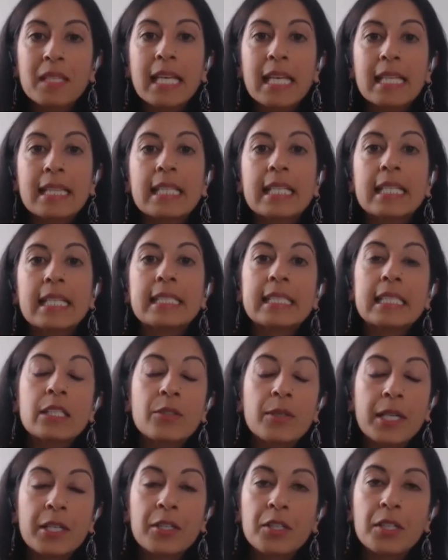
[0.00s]
can lead to
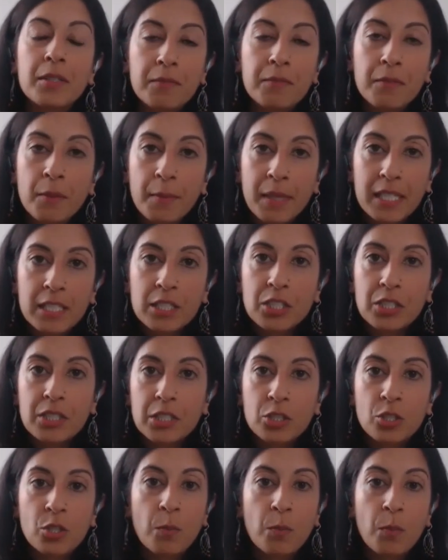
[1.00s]
greater inflammation
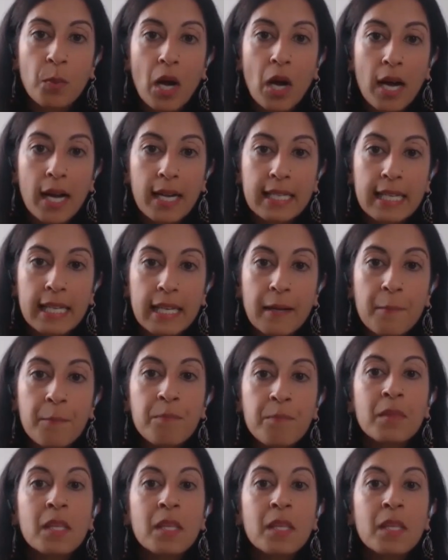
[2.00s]
in your body.